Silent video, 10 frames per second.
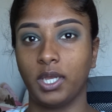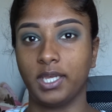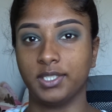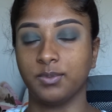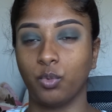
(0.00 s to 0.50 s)

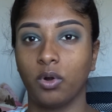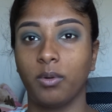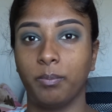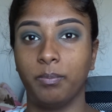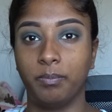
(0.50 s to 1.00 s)
is more
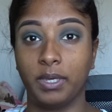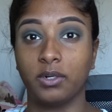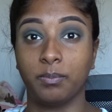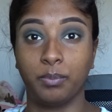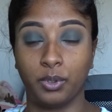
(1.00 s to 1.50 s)

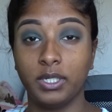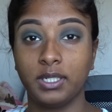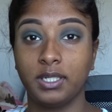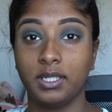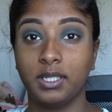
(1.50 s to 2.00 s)
better put
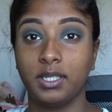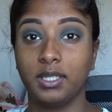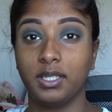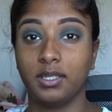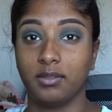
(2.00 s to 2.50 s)

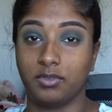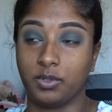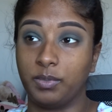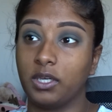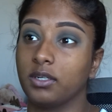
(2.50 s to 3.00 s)
to
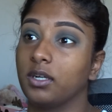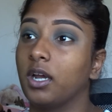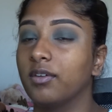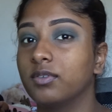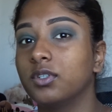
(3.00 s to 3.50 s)
be on a
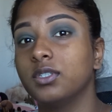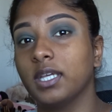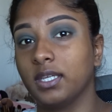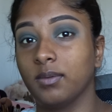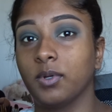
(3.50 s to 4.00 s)
cover
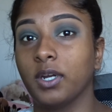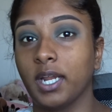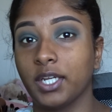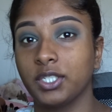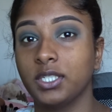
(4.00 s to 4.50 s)
like Kim
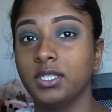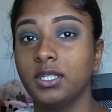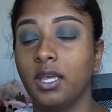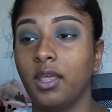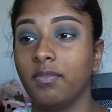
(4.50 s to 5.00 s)
Kardashian
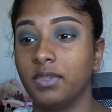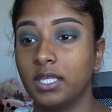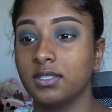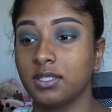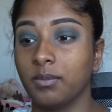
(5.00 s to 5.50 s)

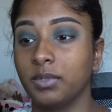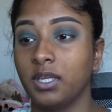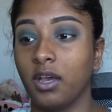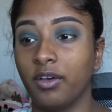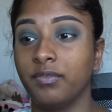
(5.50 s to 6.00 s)
than
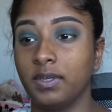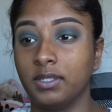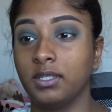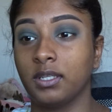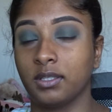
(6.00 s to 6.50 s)
somebody of
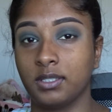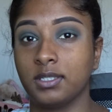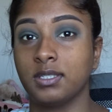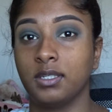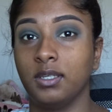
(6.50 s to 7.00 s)
Indian
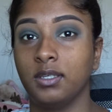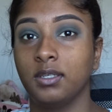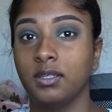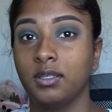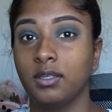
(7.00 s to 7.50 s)
ethnicity
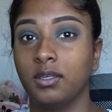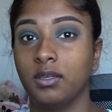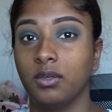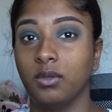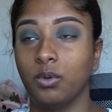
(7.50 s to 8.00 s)

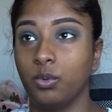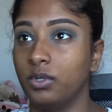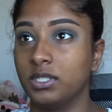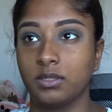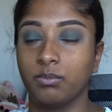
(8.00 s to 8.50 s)
who
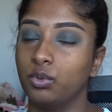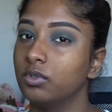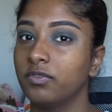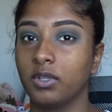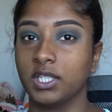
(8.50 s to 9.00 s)
is
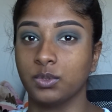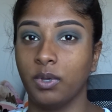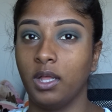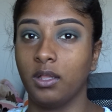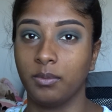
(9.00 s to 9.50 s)
beautiful as
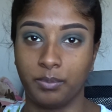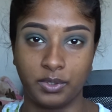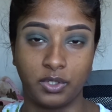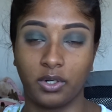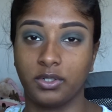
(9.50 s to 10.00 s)
well
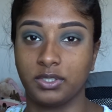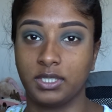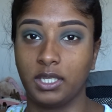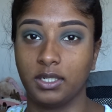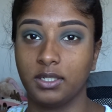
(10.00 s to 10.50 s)
but darker
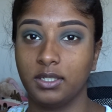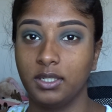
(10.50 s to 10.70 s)
skinned.